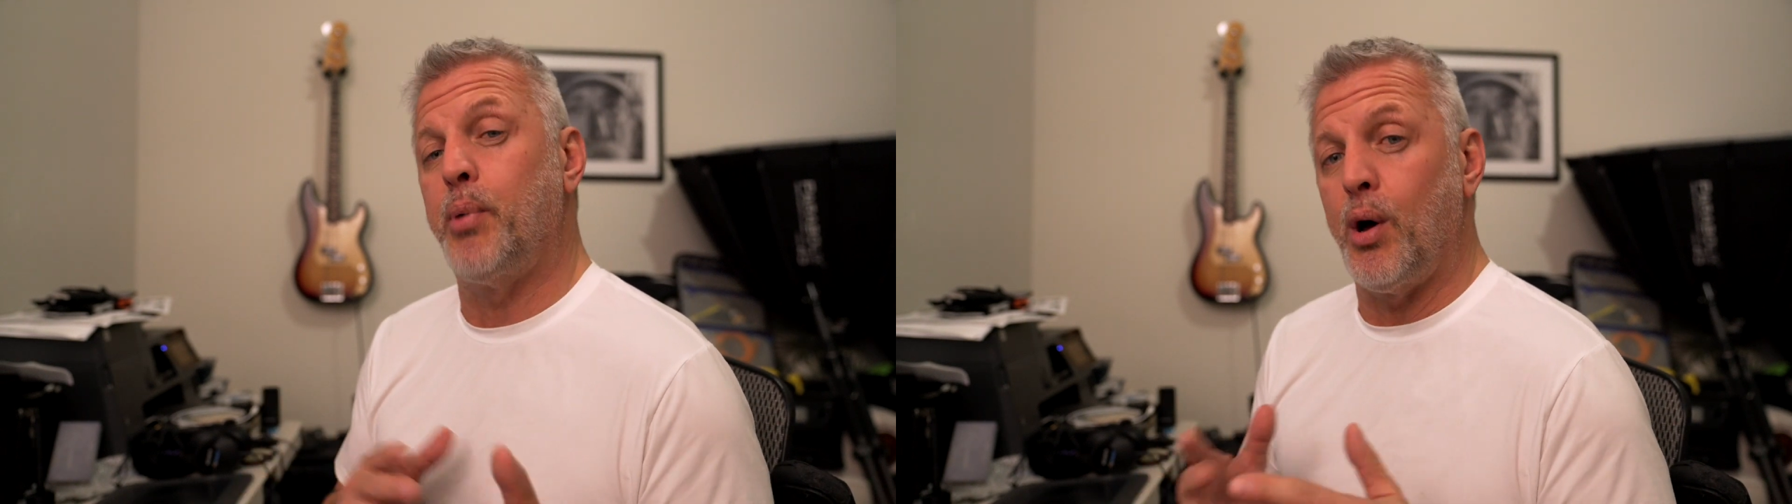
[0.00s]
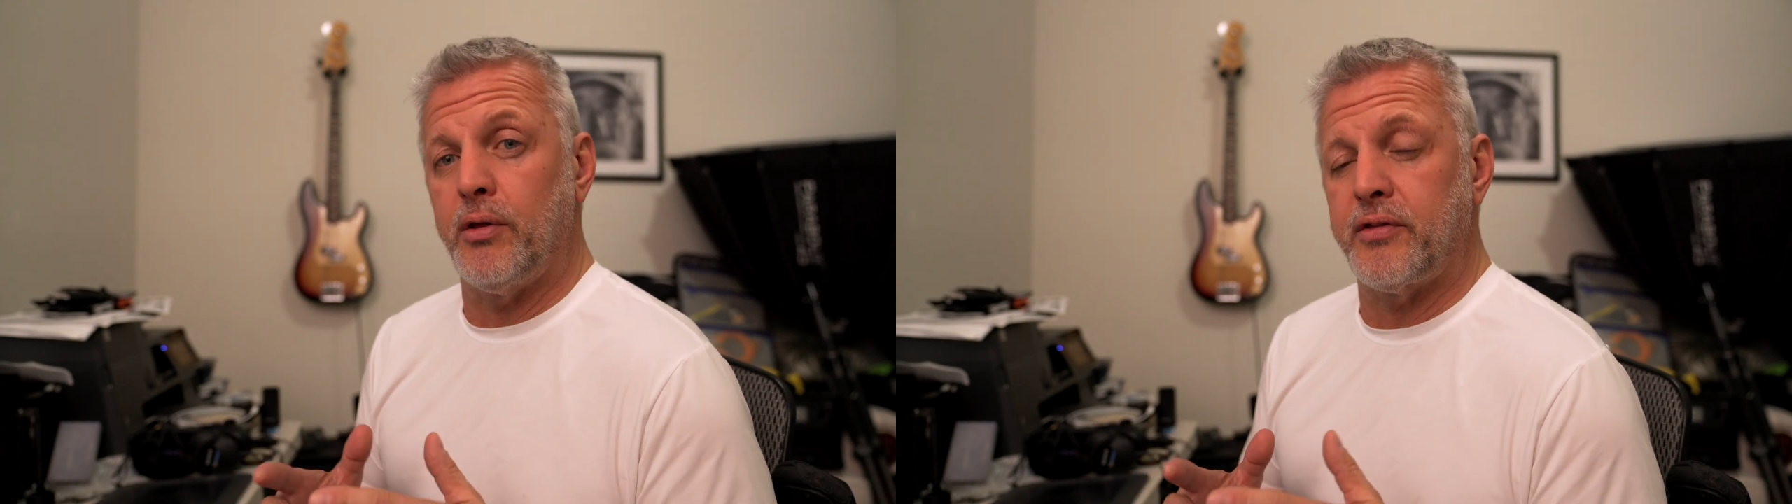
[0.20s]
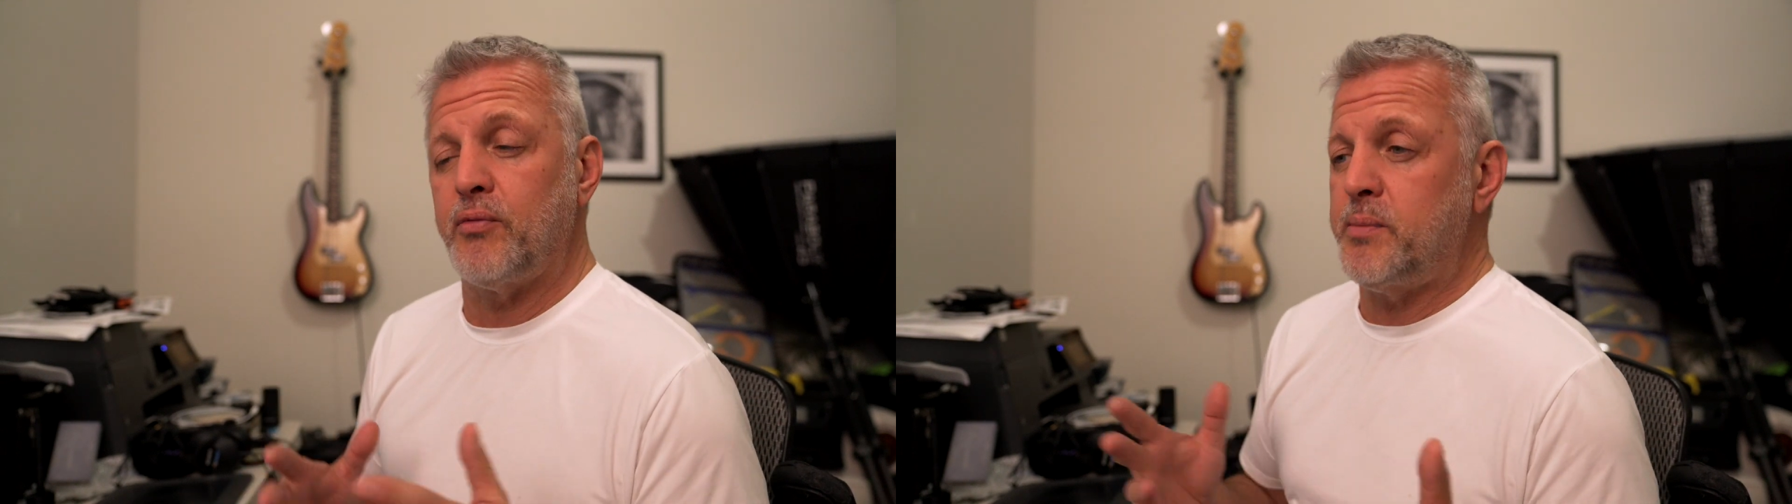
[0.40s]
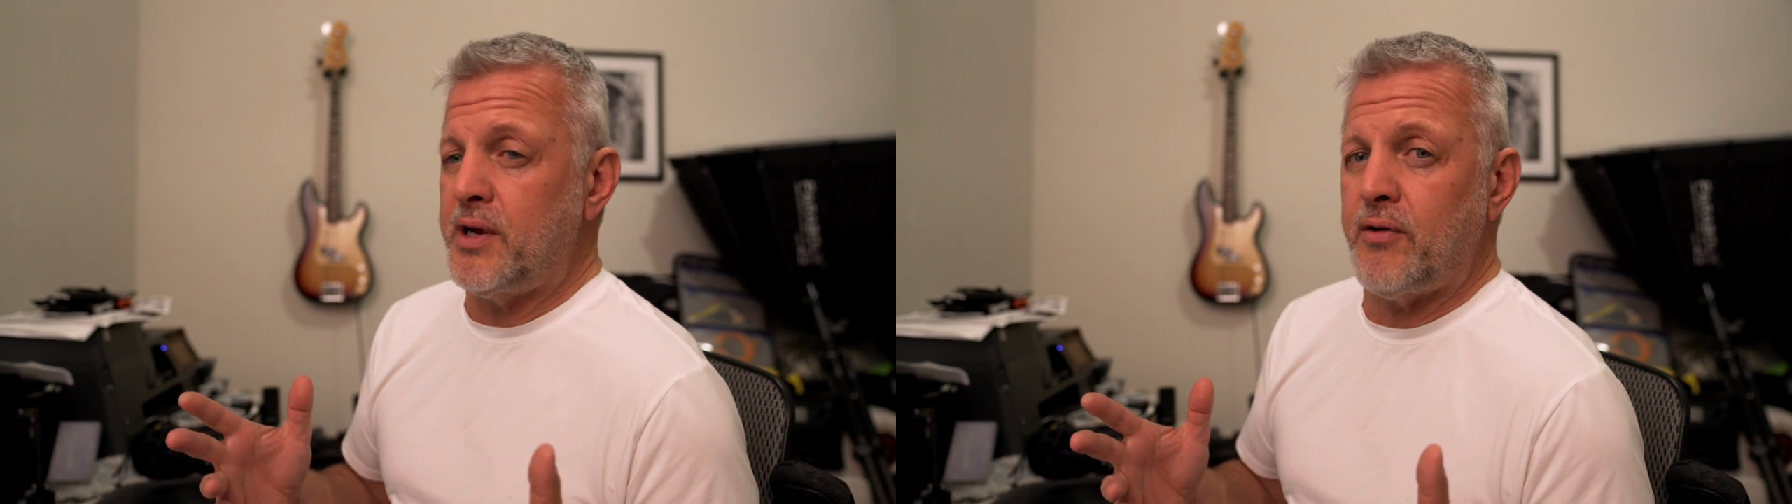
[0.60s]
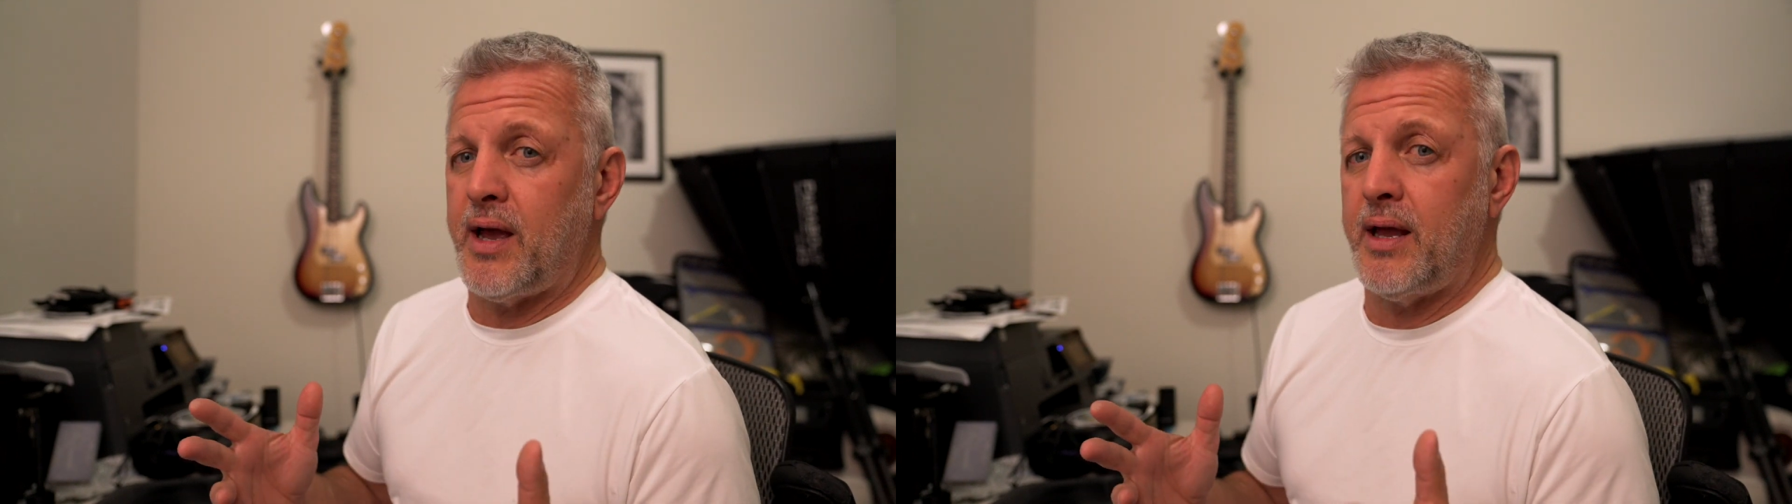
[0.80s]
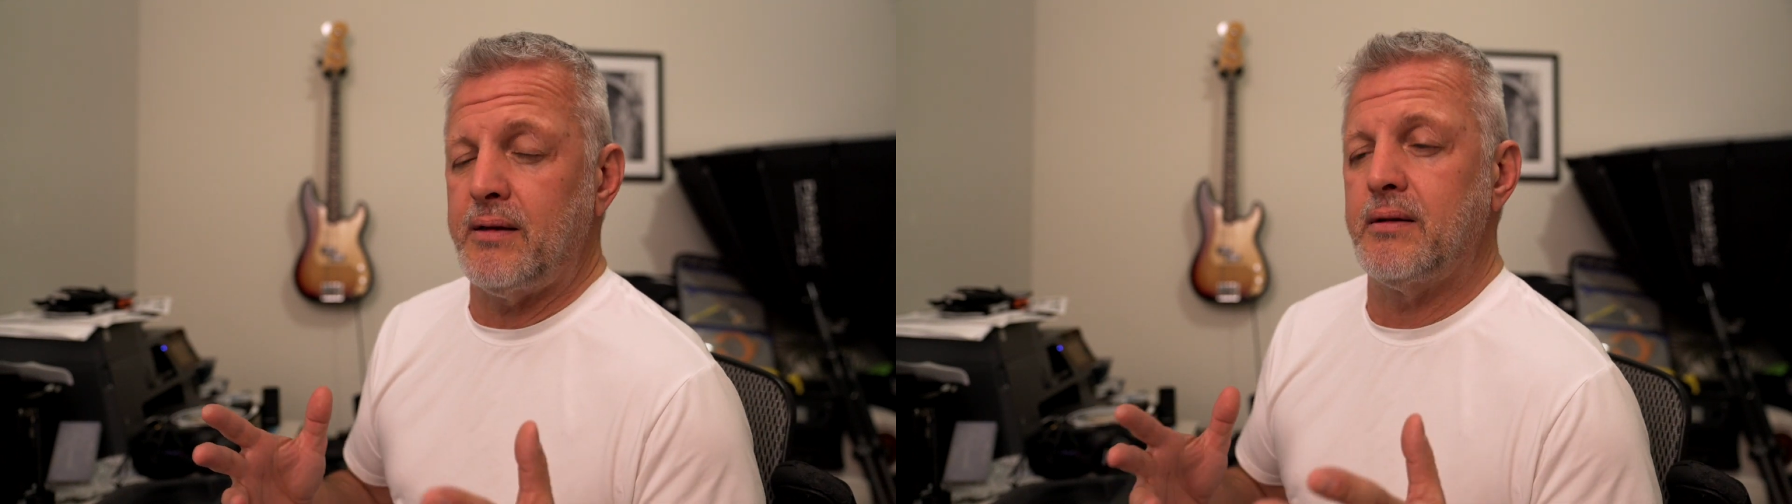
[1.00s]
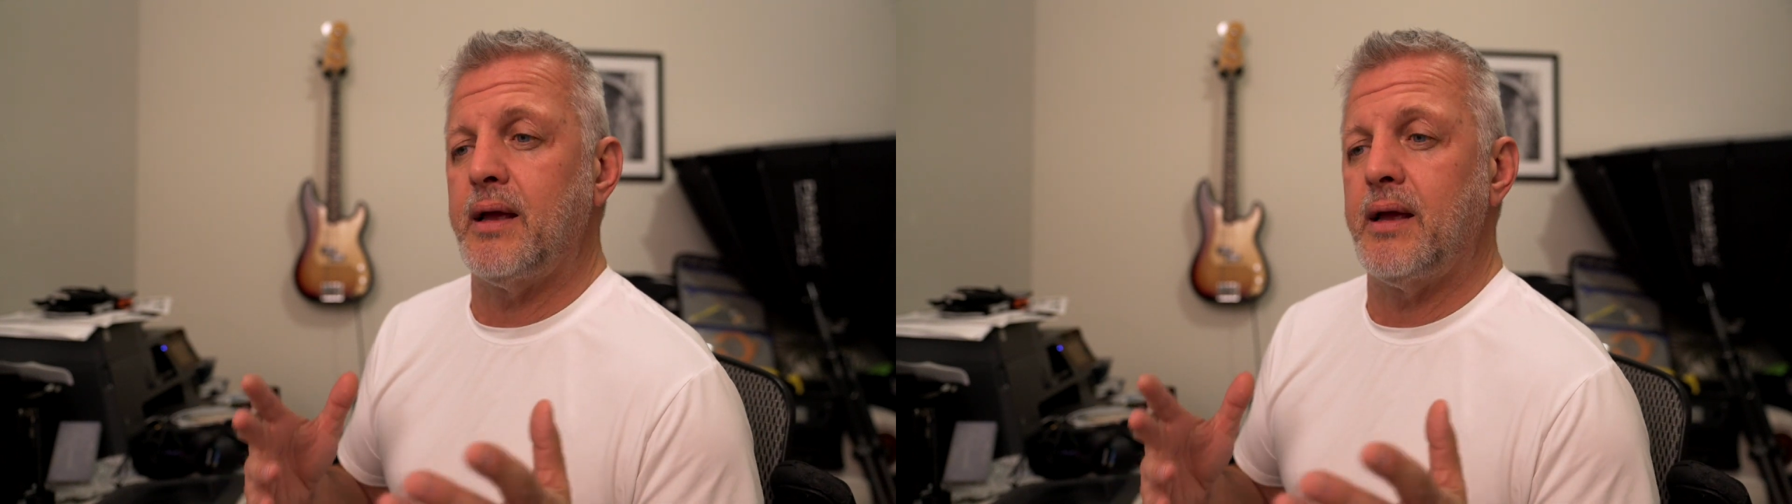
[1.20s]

both would be great,